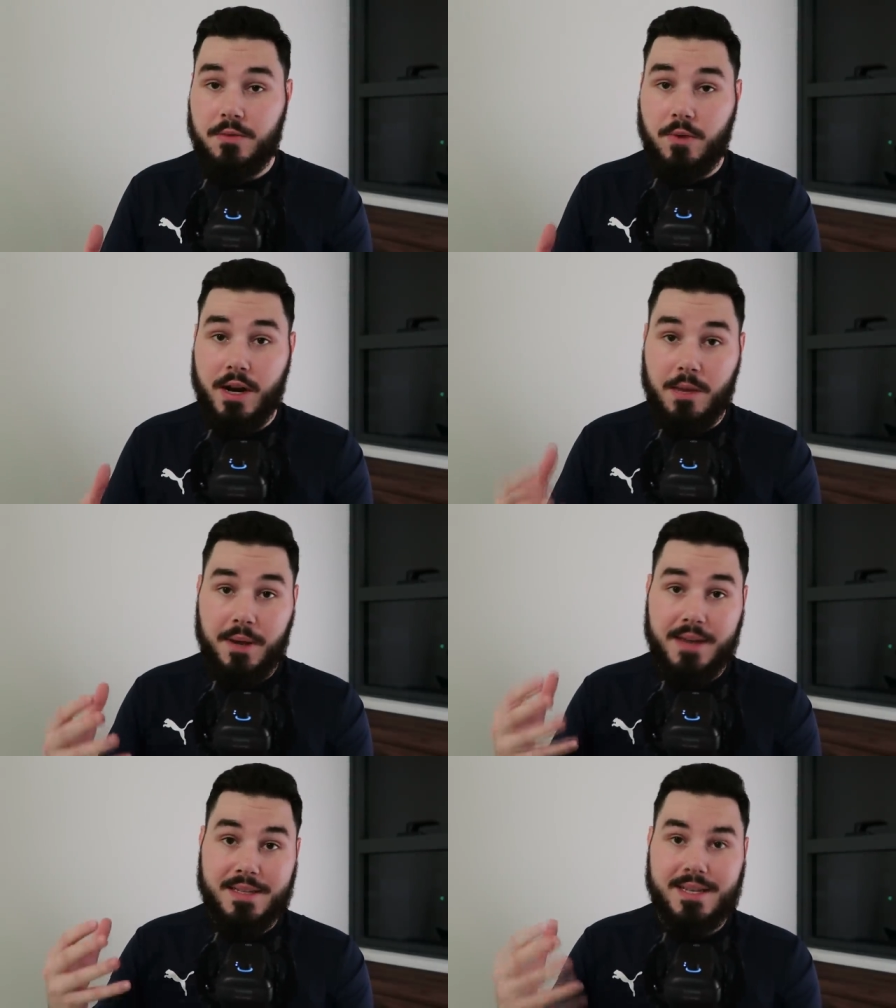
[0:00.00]
When I
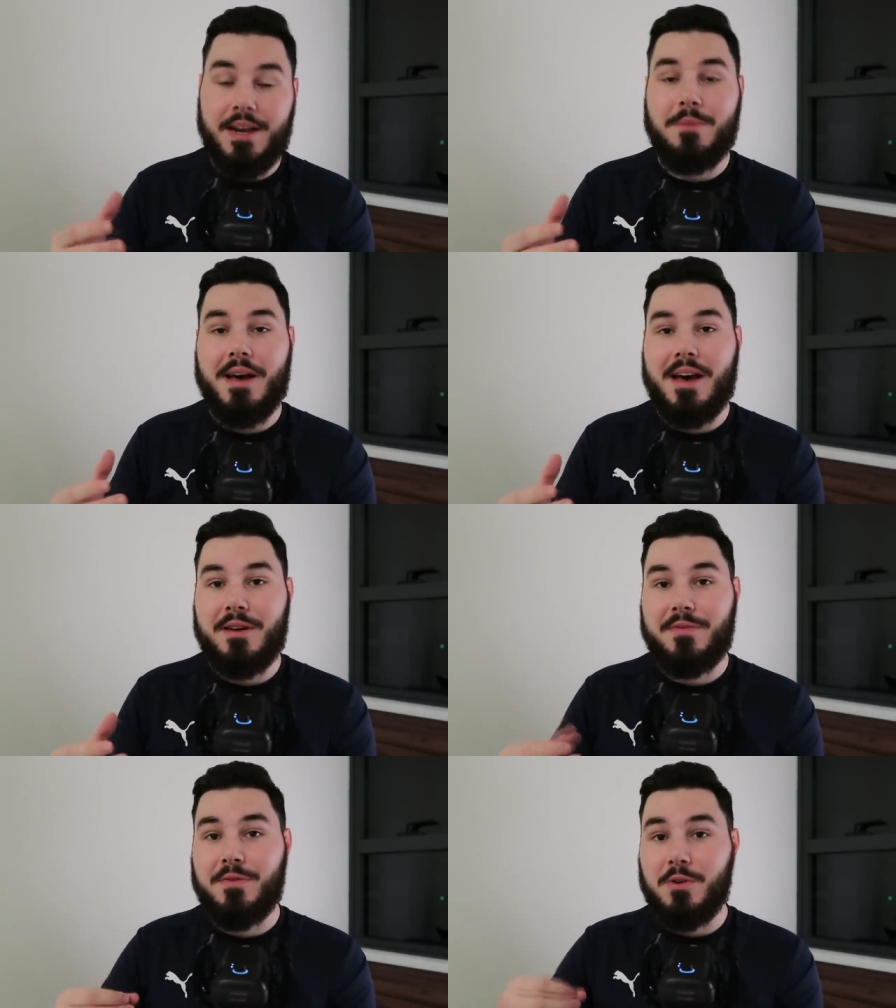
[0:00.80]
played centre
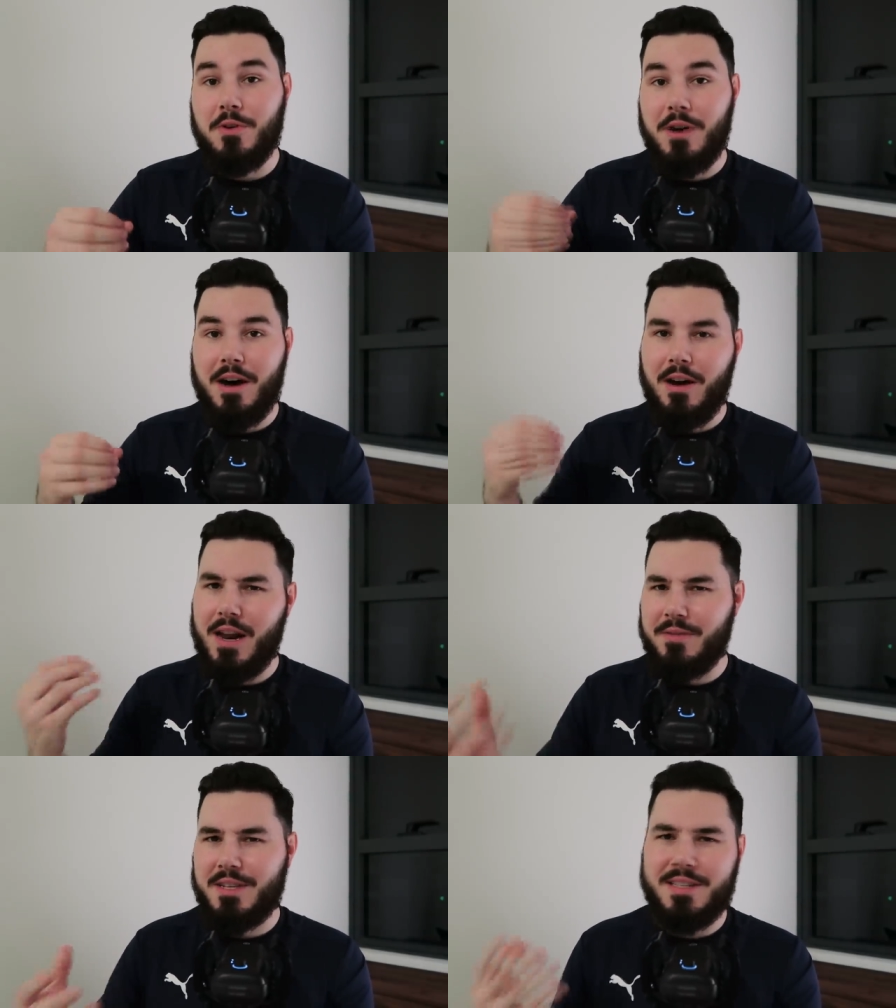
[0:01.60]
back for our
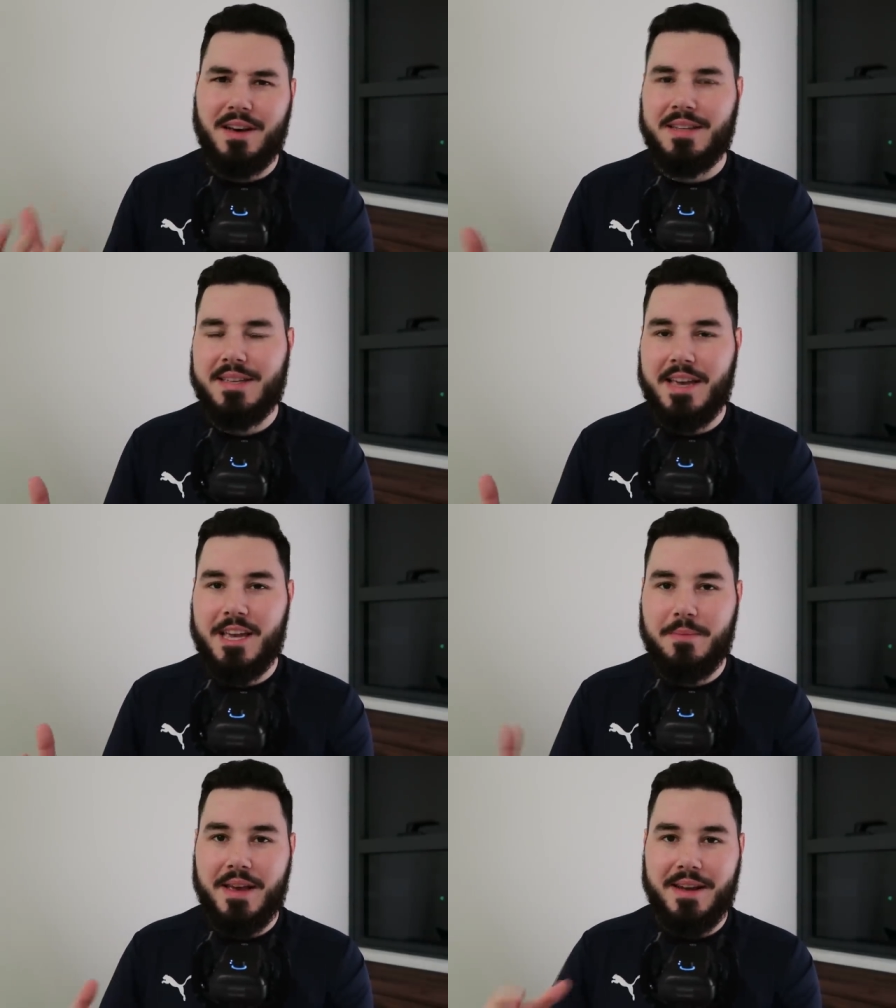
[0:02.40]
11 a side
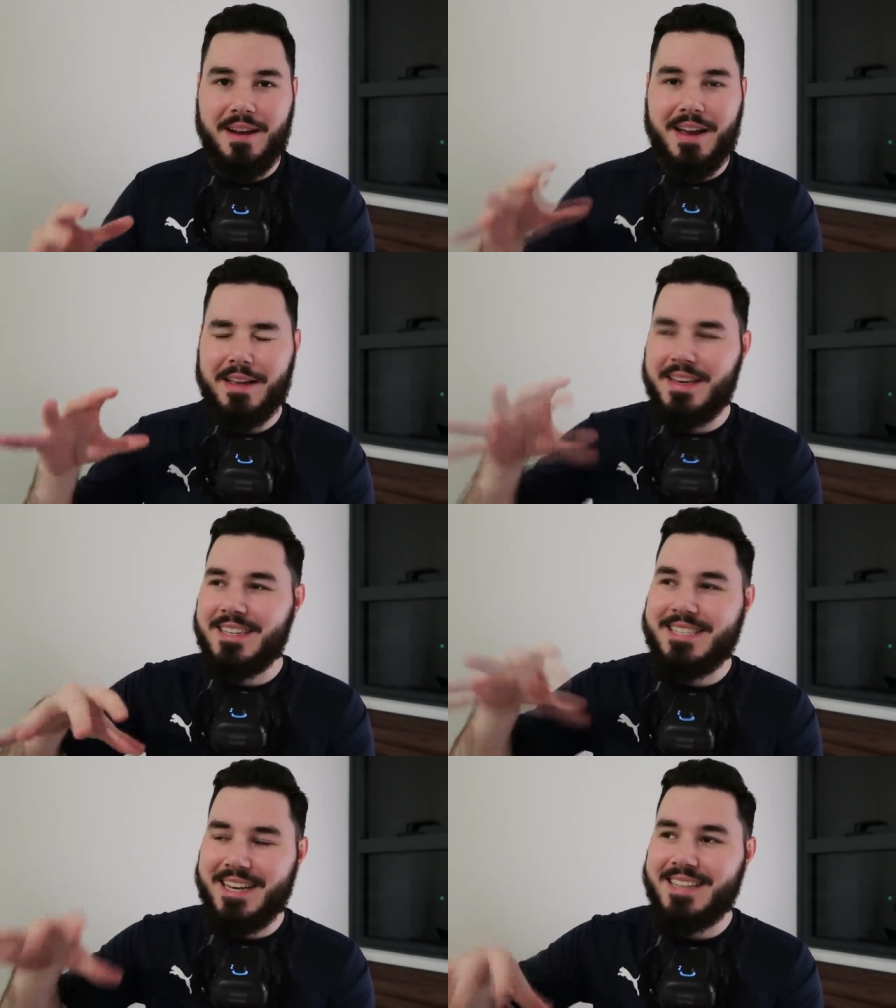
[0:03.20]
team in like year
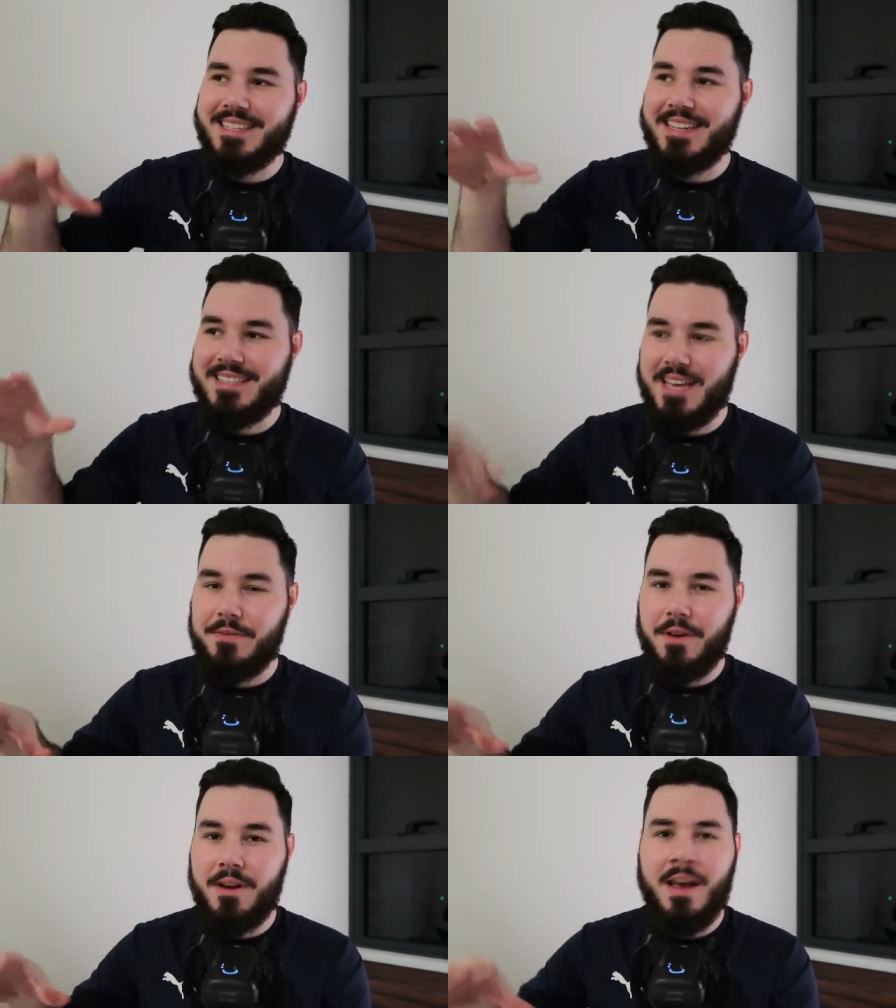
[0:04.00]
6 and year
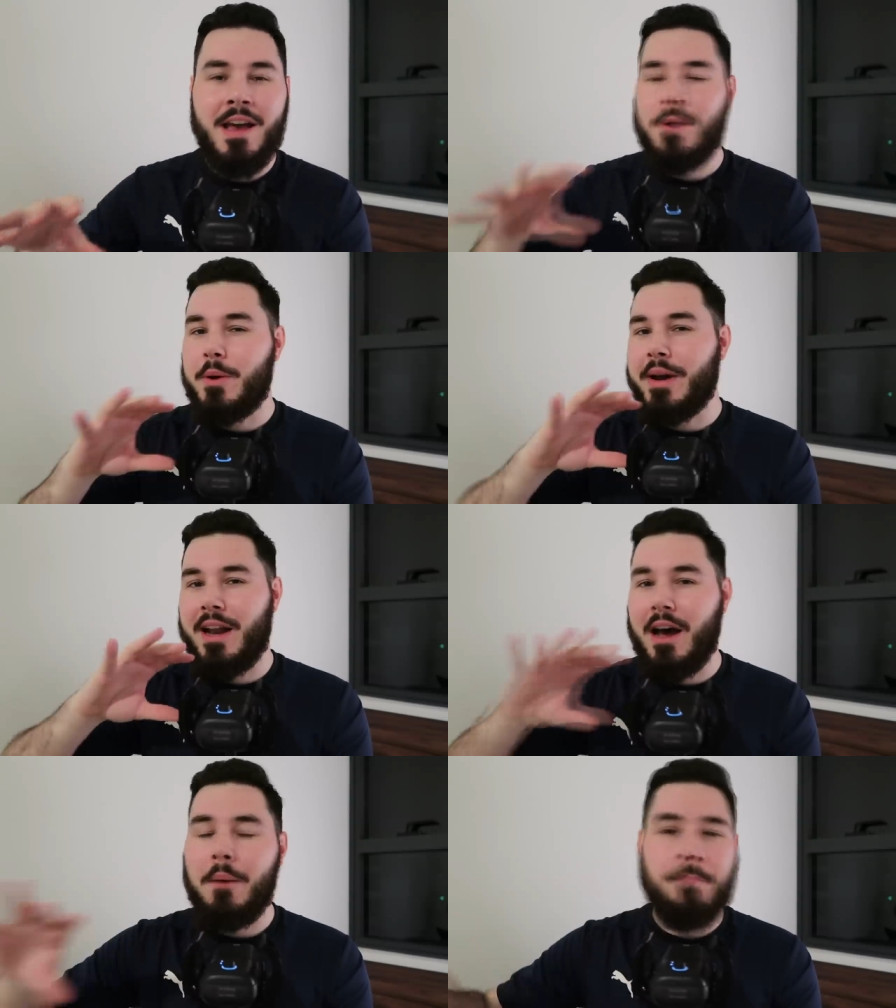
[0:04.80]
7, we went
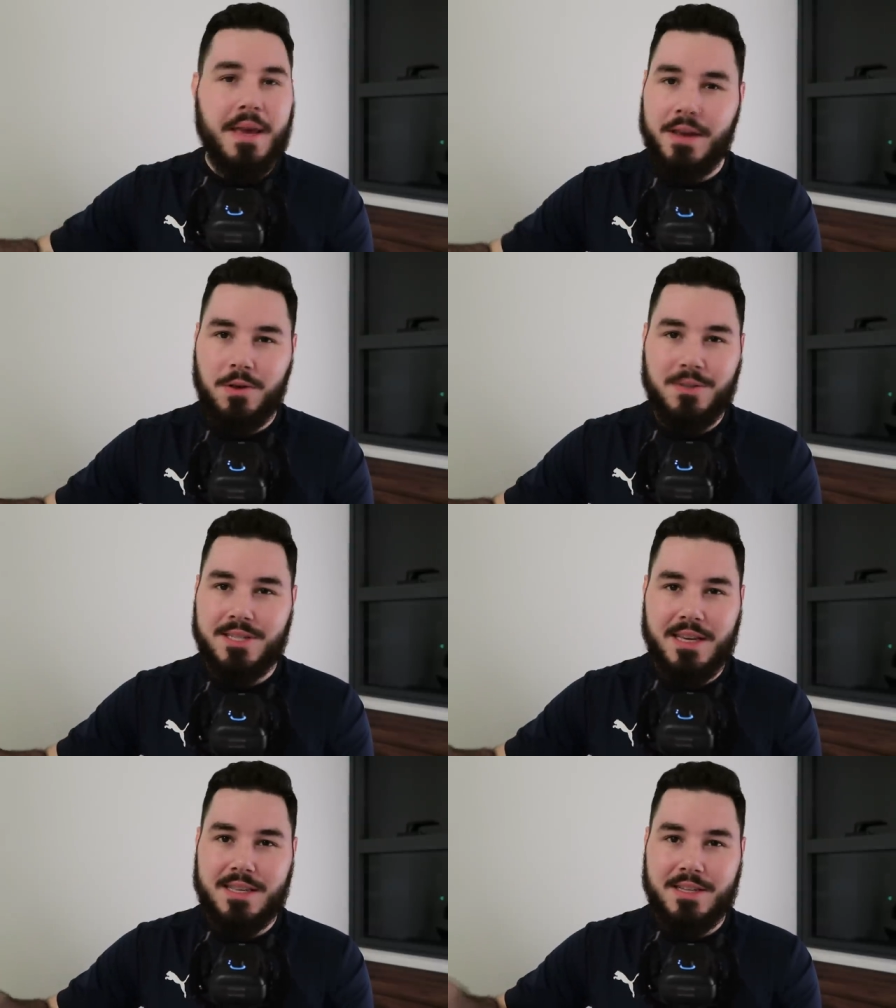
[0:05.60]
like unbeaten all
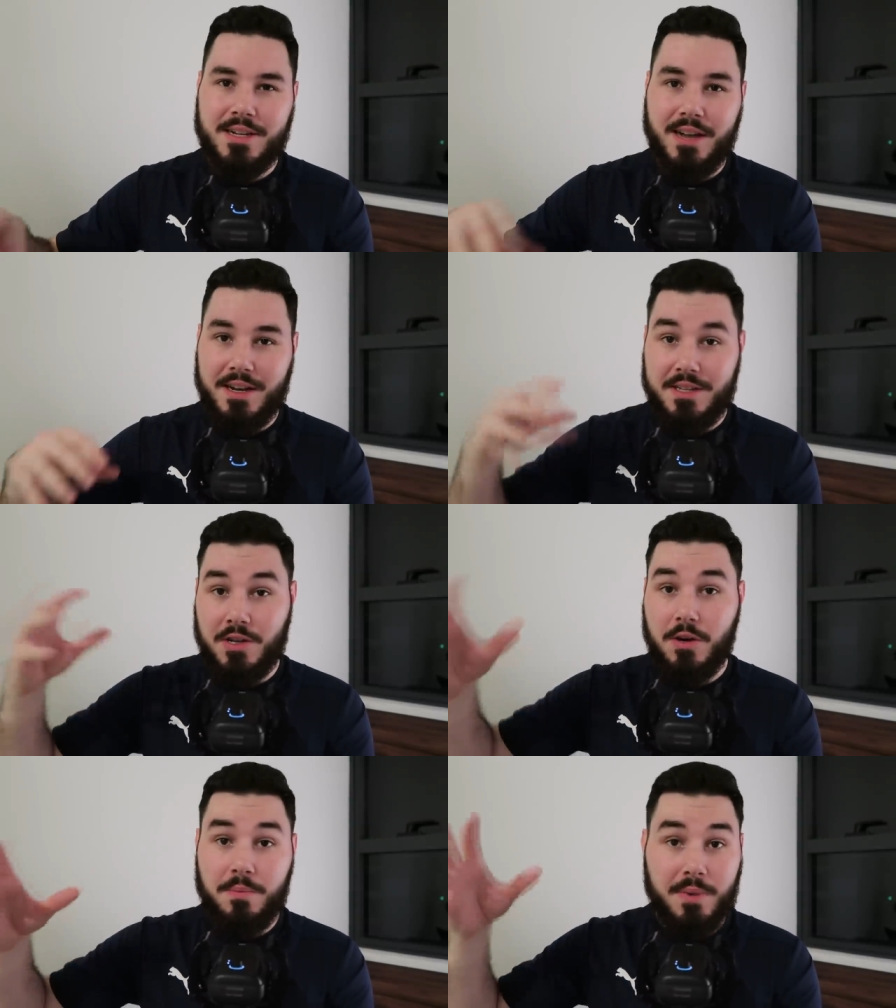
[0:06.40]
season in like the
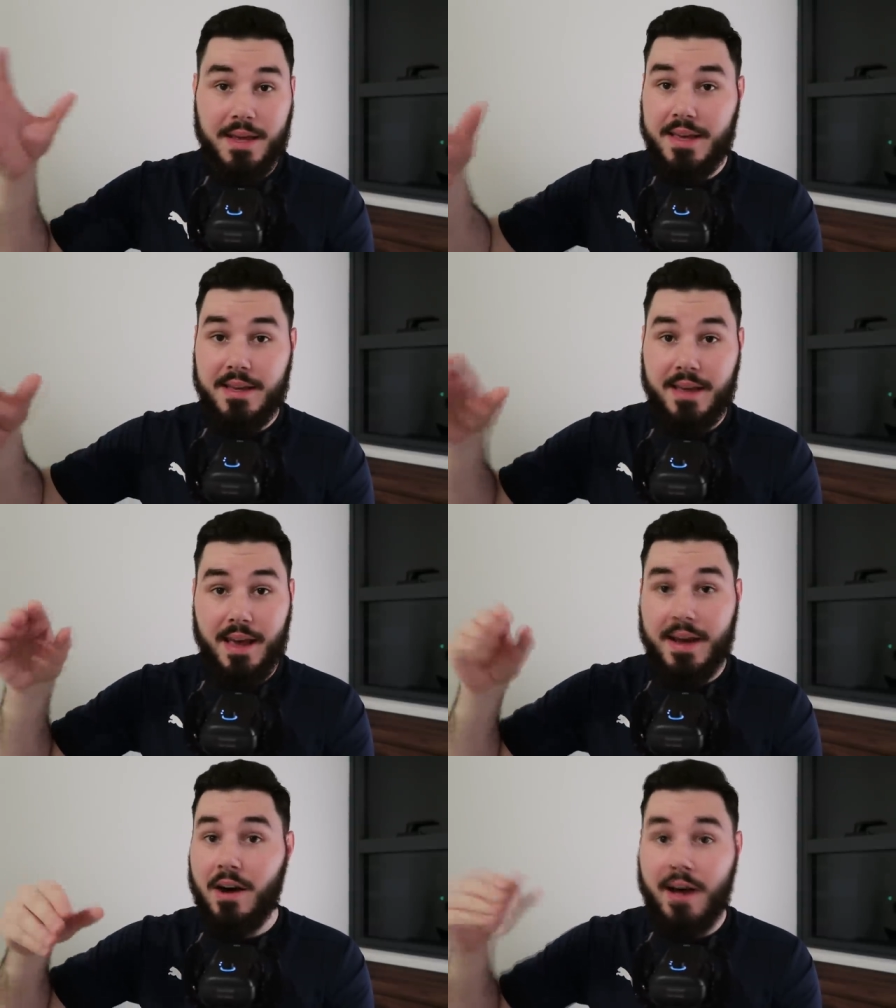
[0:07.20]
top league
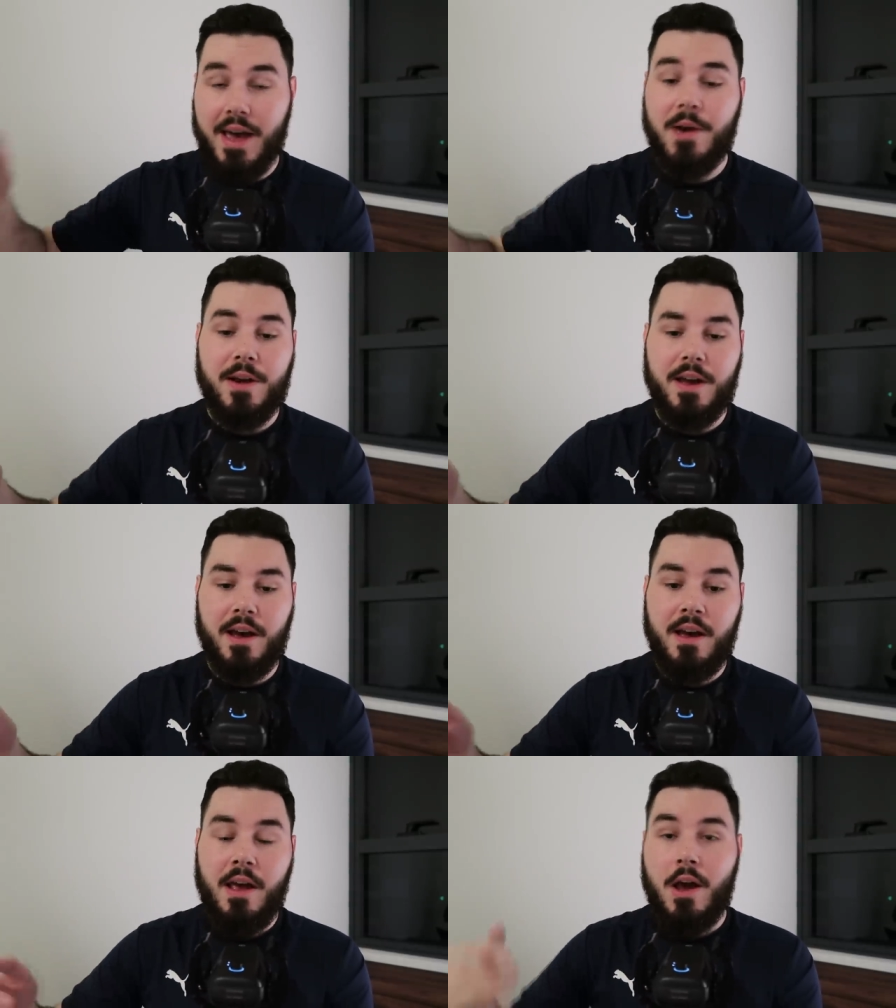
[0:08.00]
in our area.